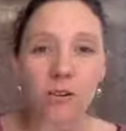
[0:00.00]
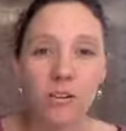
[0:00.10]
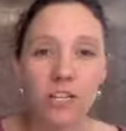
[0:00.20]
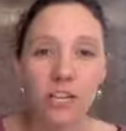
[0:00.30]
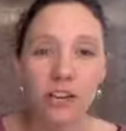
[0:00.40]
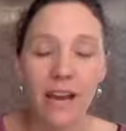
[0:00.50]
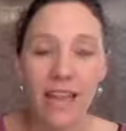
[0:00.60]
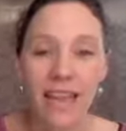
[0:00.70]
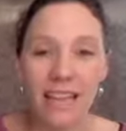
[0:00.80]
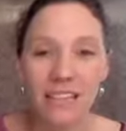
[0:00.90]
or to your
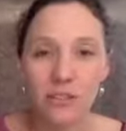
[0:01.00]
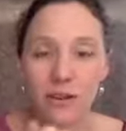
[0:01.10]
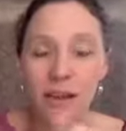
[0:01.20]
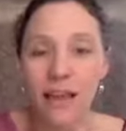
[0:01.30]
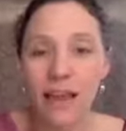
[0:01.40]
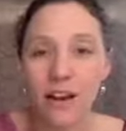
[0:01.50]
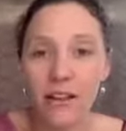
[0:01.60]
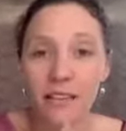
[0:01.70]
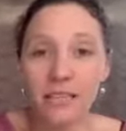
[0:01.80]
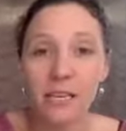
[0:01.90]
hands or an
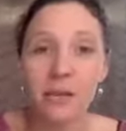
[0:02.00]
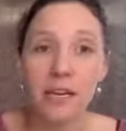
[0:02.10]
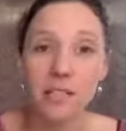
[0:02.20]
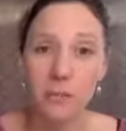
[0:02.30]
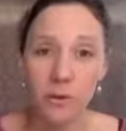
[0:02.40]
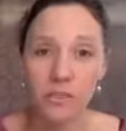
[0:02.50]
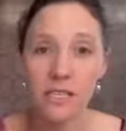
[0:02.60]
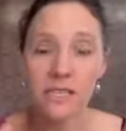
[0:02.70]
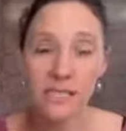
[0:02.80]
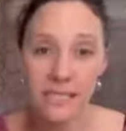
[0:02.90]
area that's going to be exposed
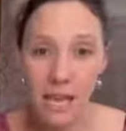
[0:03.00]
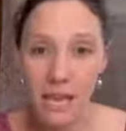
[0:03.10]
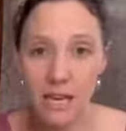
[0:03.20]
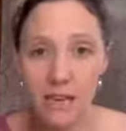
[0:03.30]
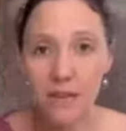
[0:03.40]
to the sun.